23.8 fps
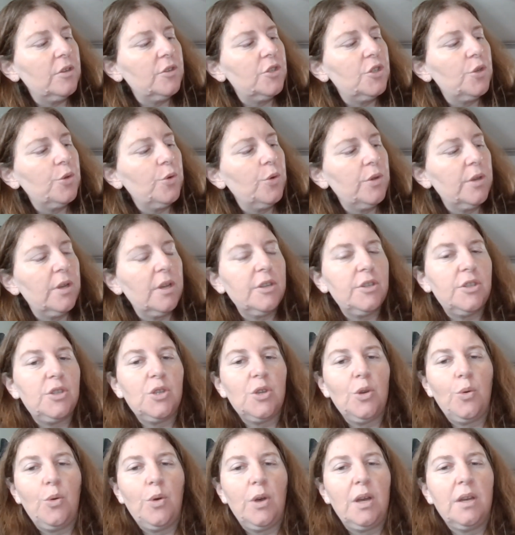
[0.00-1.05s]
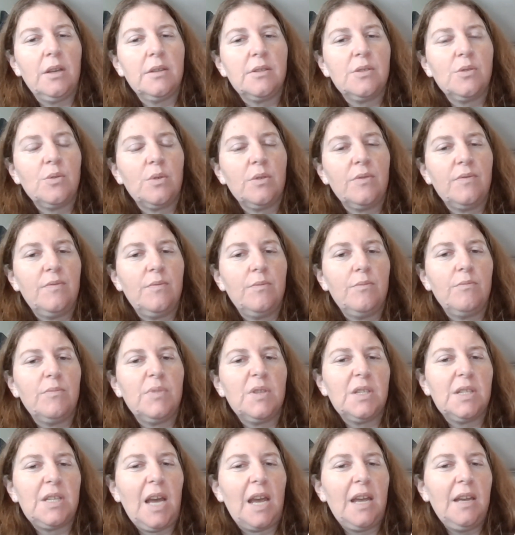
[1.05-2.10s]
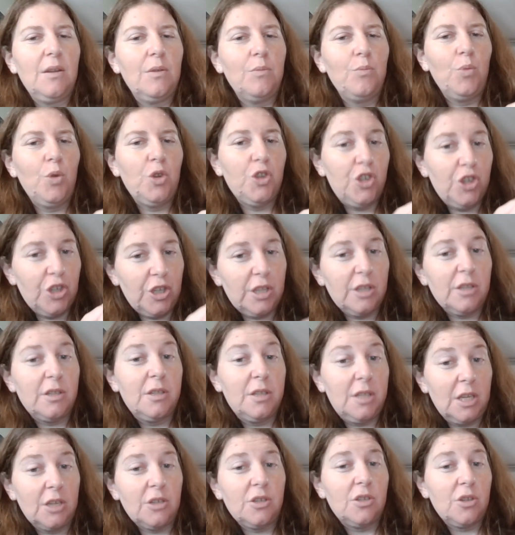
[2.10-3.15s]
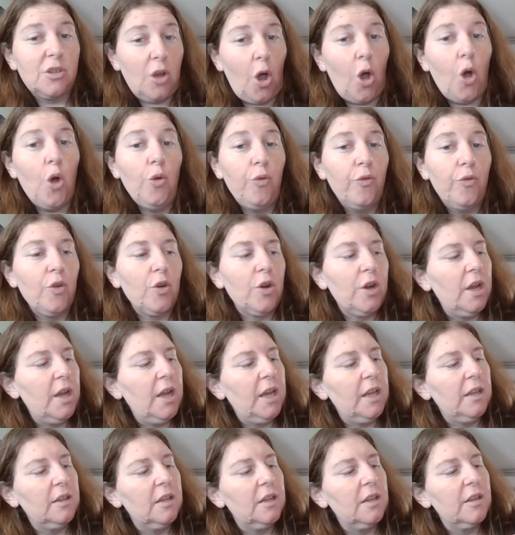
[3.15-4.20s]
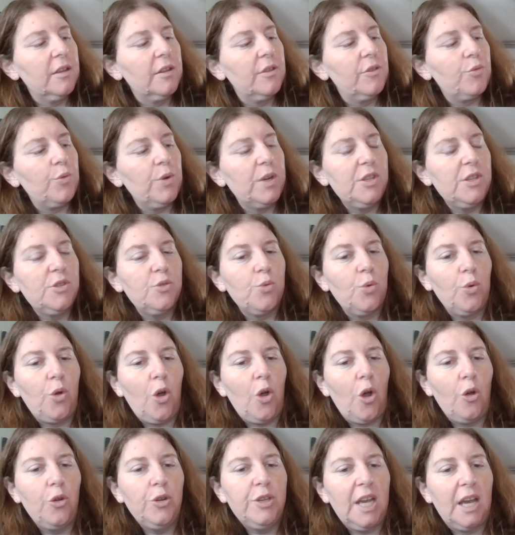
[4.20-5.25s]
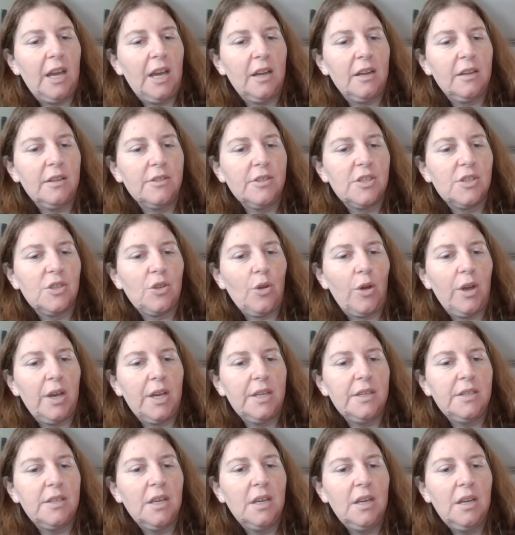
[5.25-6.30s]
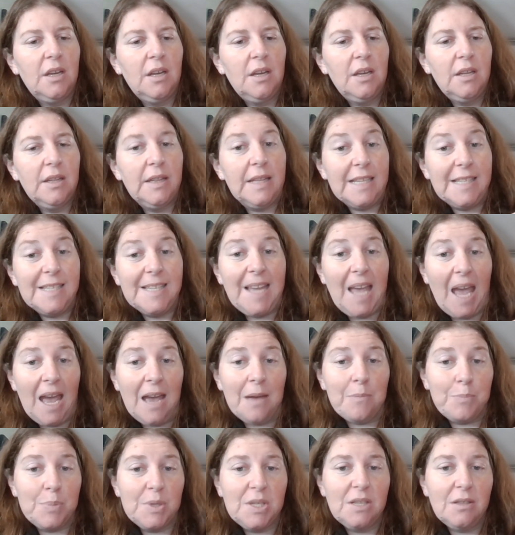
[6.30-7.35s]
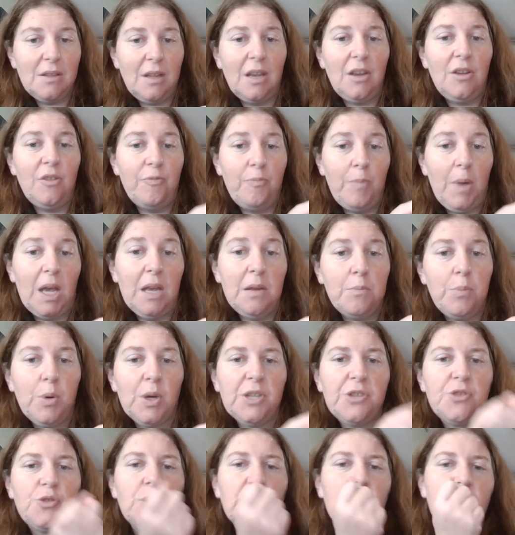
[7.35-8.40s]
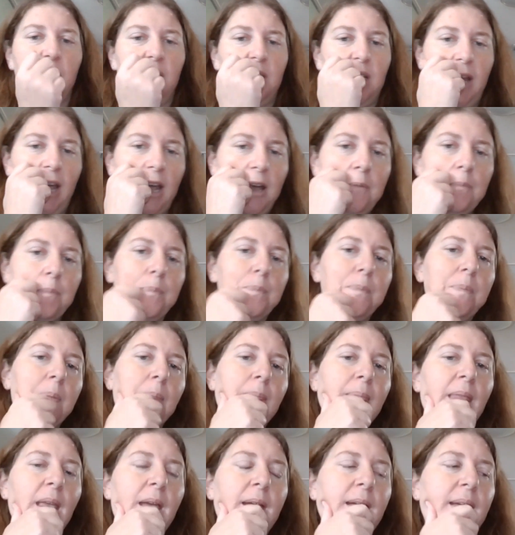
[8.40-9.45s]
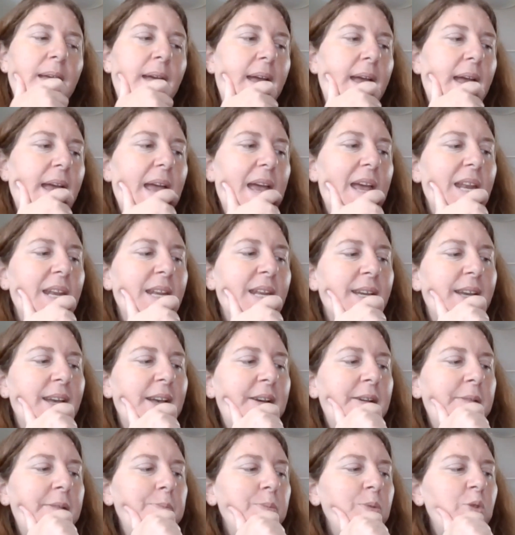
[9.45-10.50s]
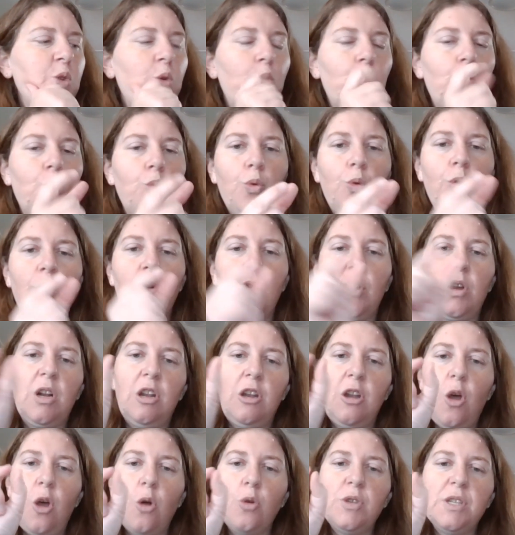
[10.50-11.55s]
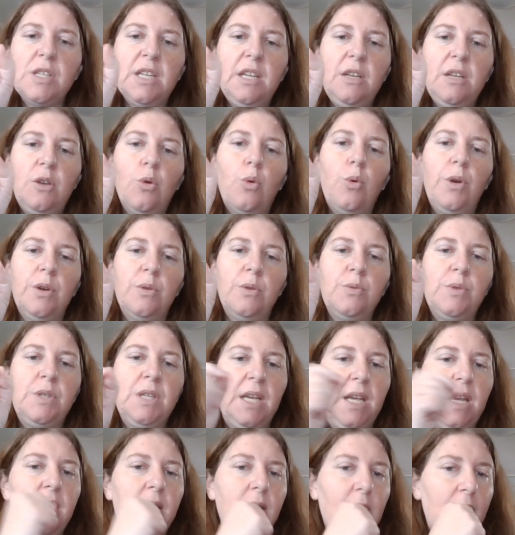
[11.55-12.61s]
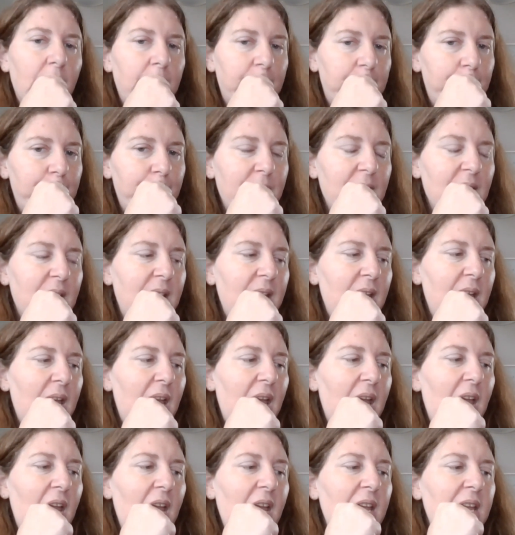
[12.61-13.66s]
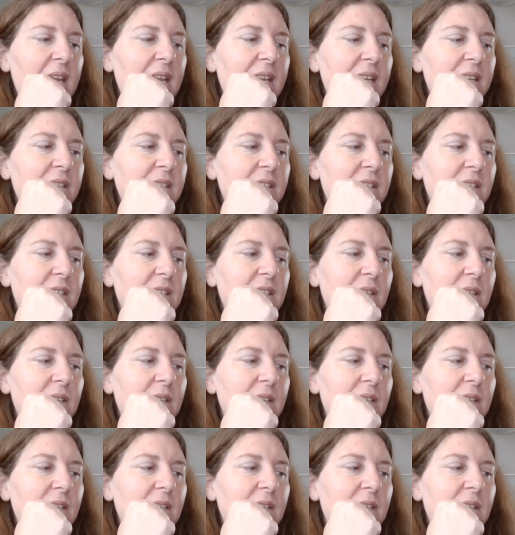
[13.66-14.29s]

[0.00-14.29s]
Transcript: to a sort of state in which you can stitch over it, and the threads will go down inside these gaps that you've made by stretching it out. And it comes all closely coiled together. And